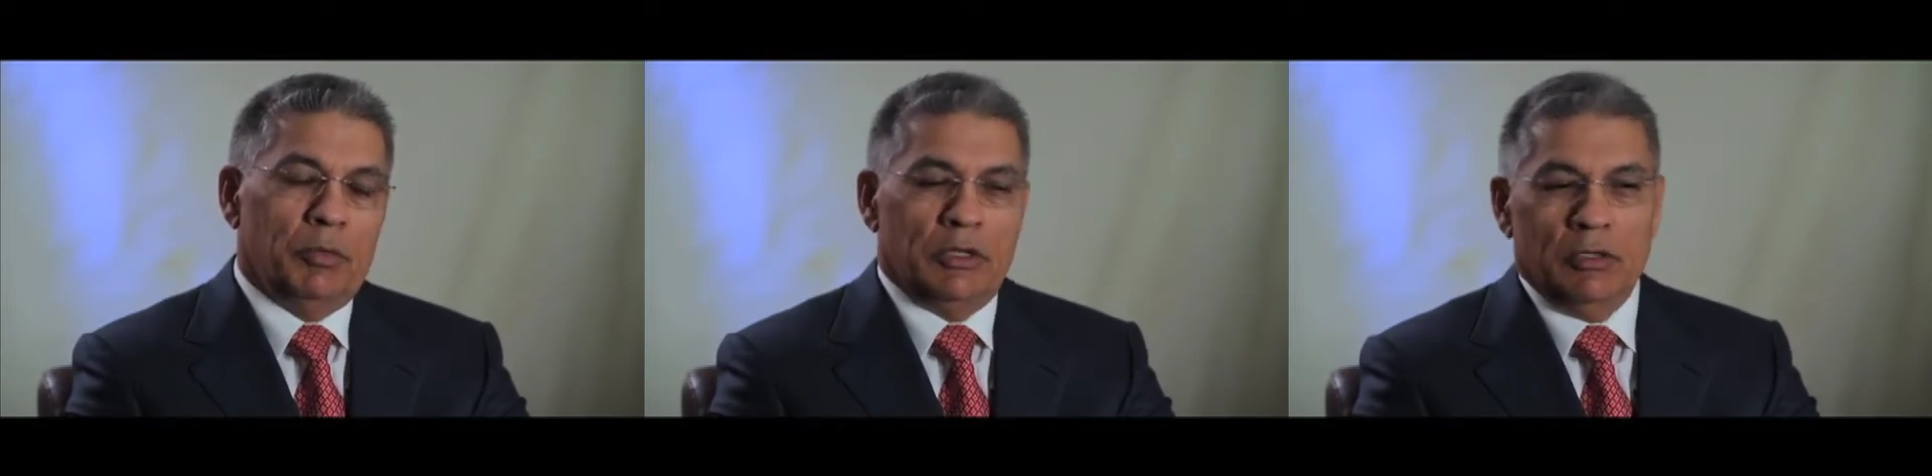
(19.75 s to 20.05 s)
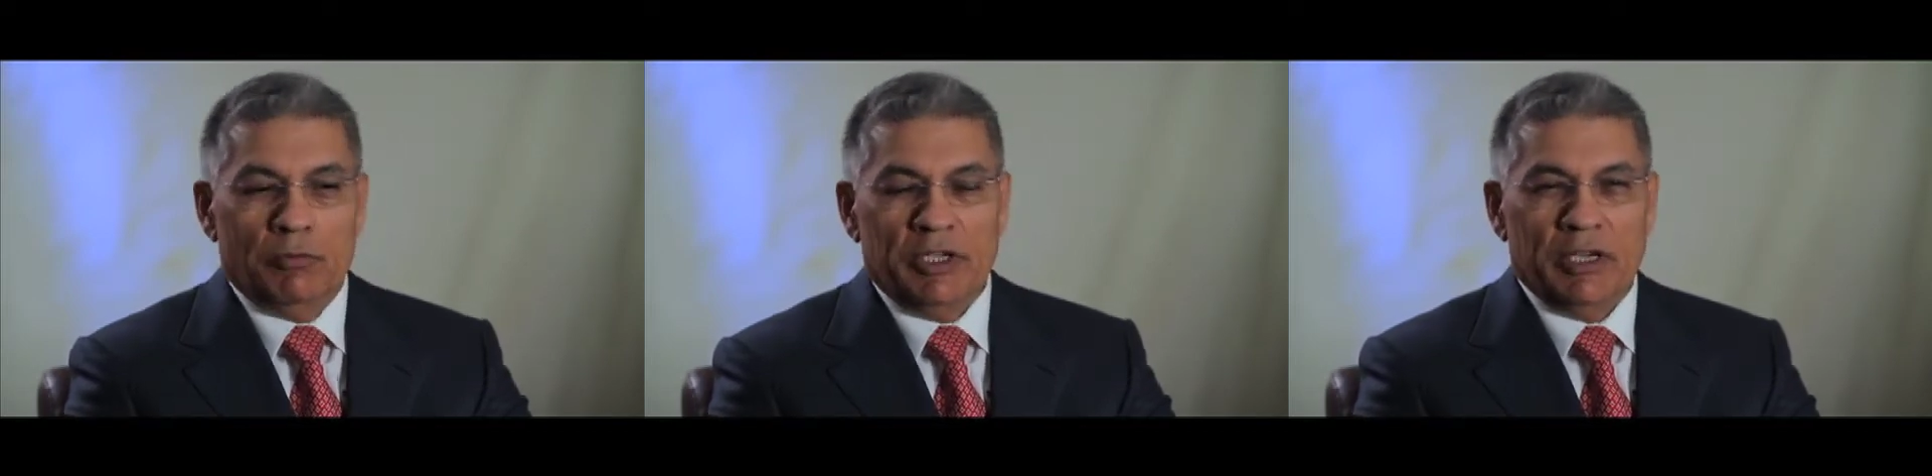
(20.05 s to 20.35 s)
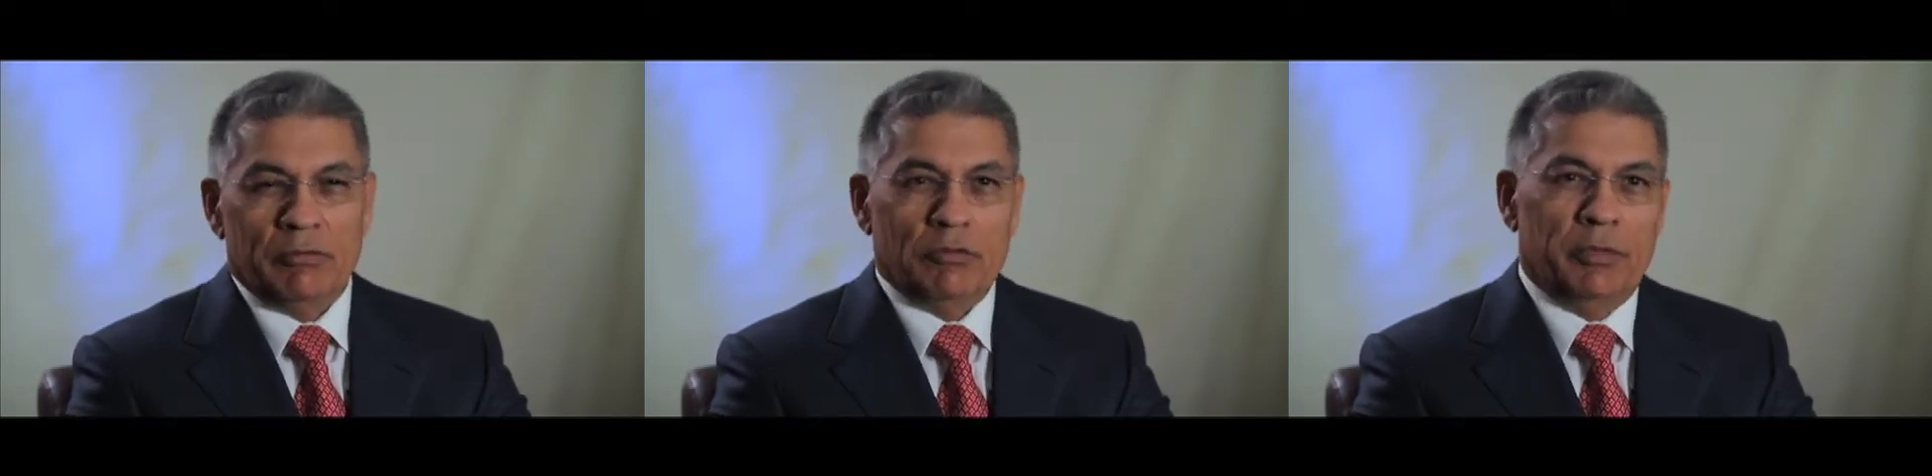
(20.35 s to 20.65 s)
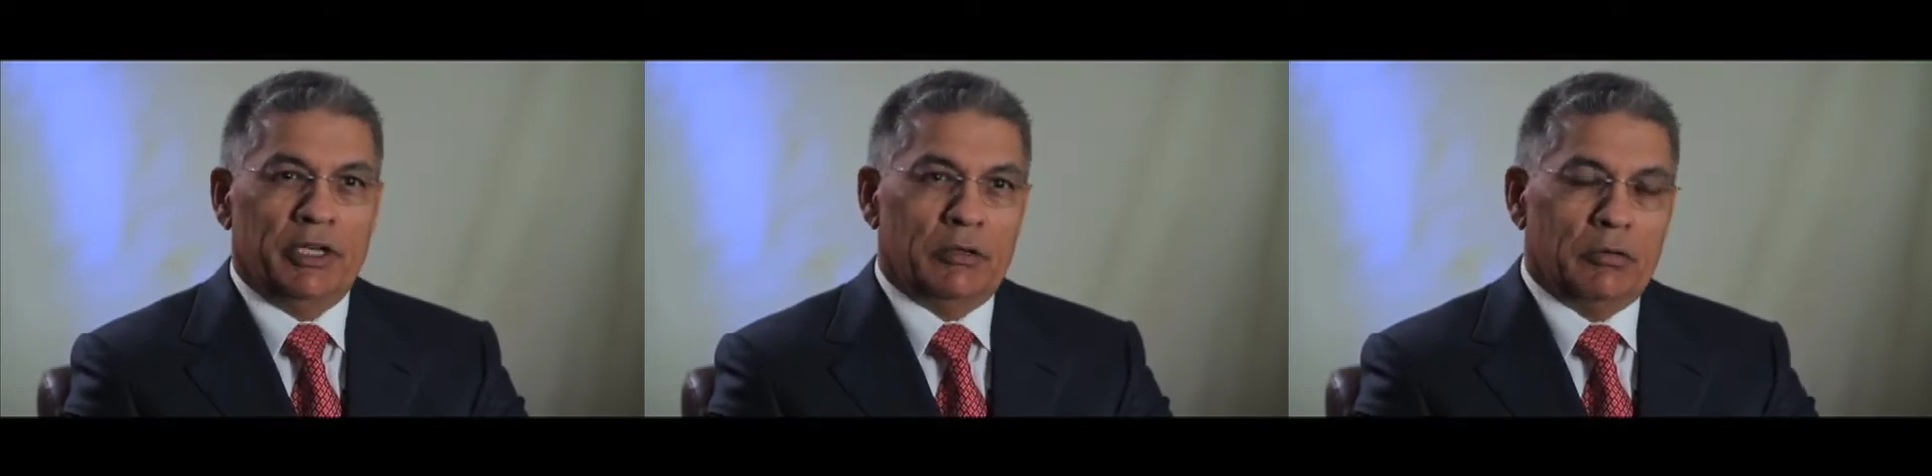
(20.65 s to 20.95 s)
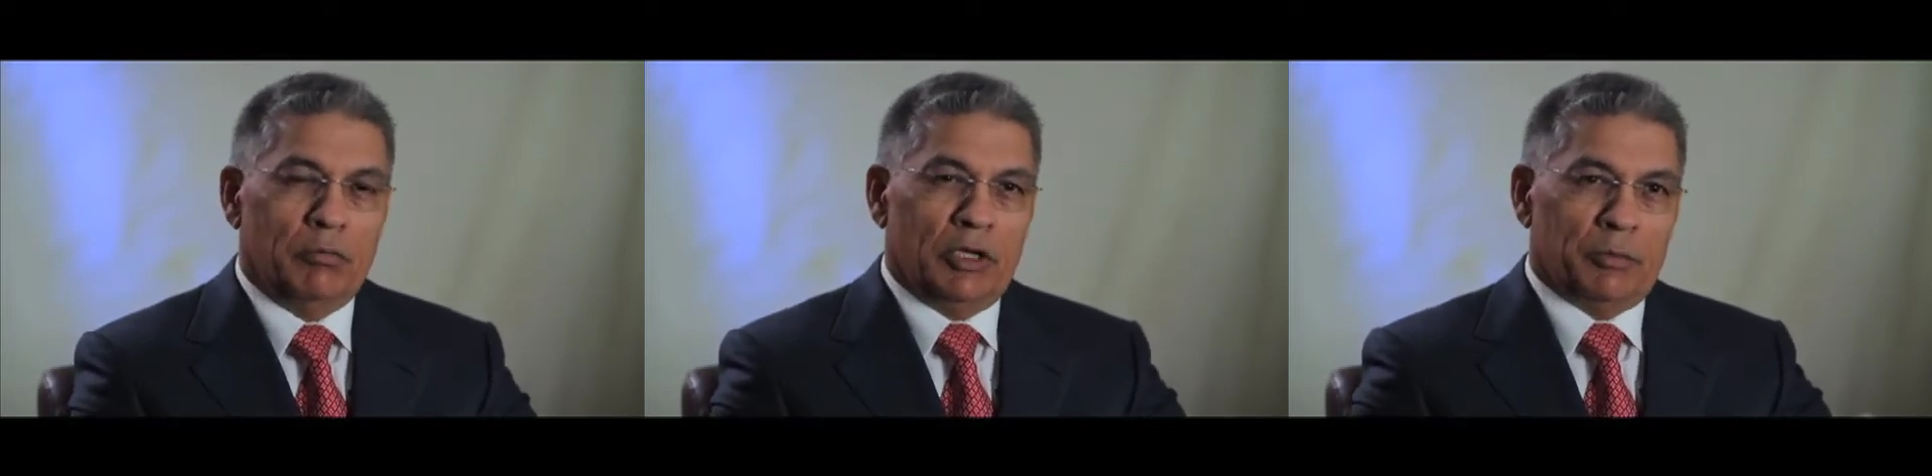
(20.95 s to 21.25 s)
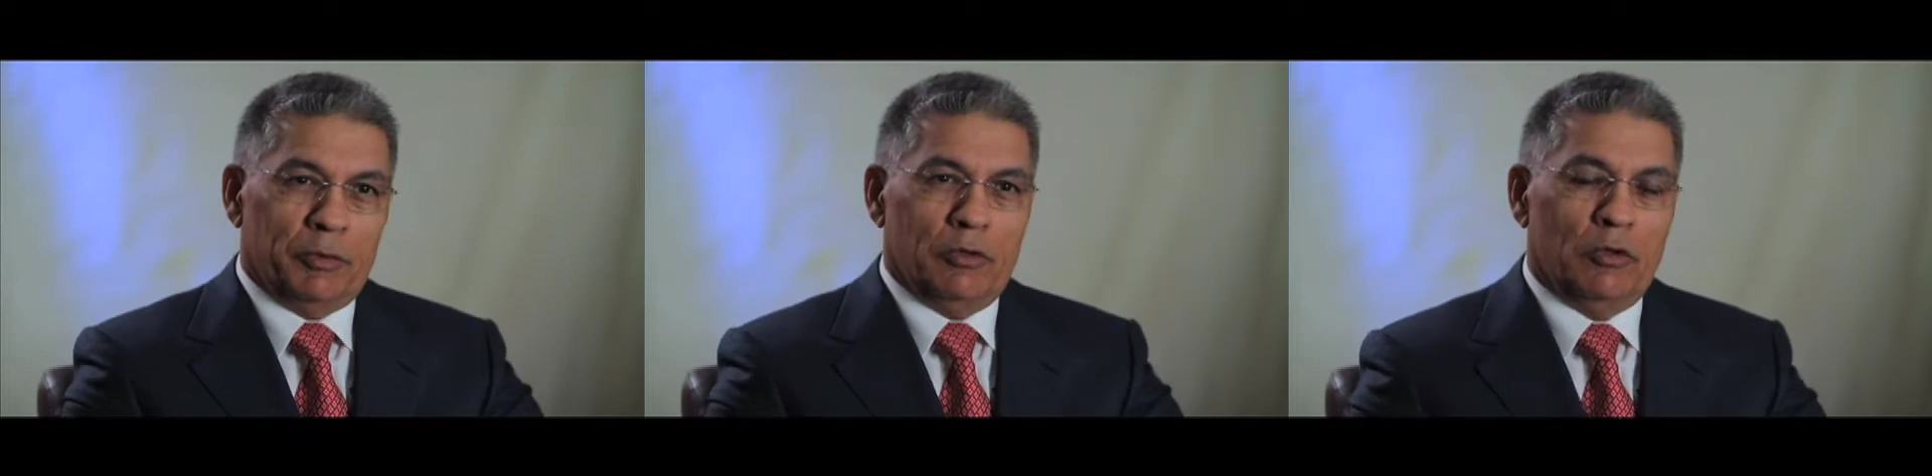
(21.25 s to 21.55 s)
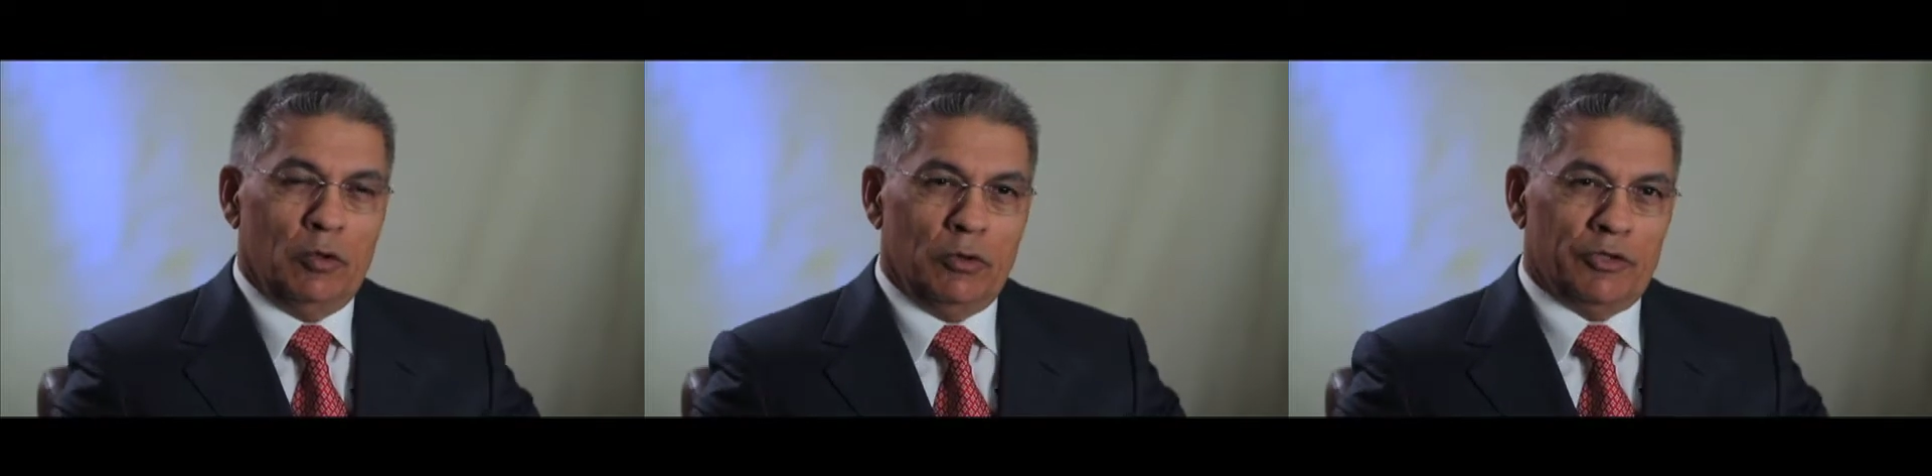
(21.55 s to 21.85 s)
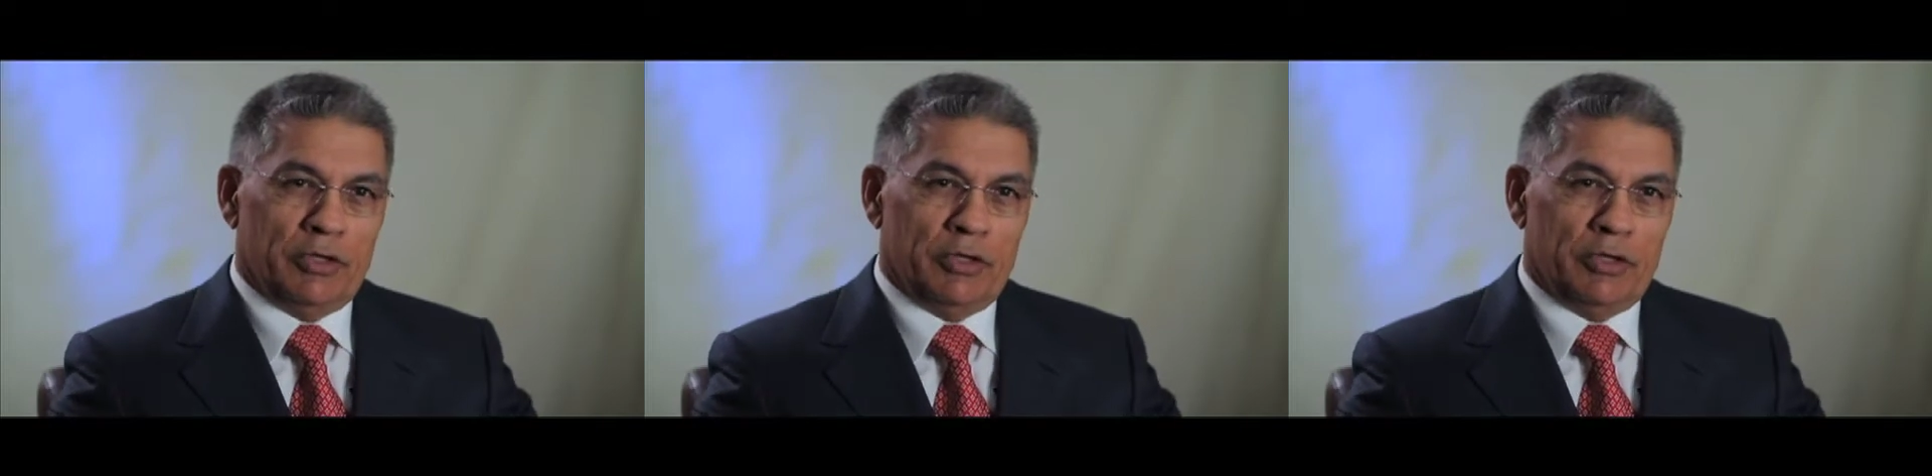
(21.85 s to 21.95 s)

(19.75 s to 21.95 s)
But then we have to make multiple holes,